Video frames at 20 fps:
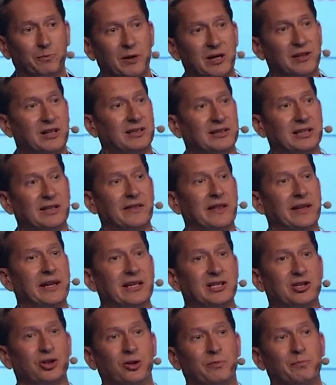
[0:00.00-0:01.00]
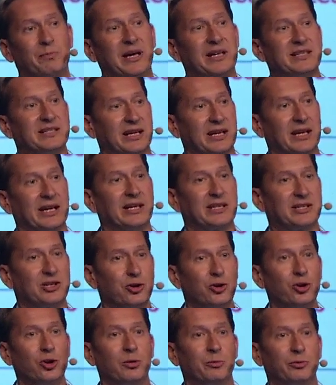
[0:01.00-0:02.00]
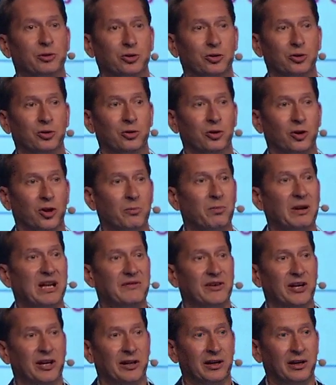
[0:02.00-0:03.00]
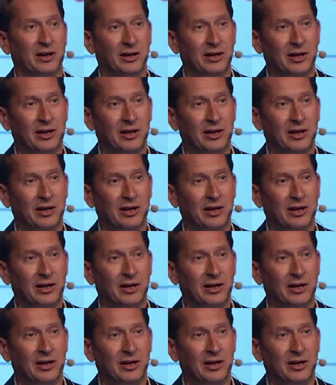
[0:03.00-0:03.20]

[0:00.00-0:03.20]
I think that the desktop basically is doomed to oblivion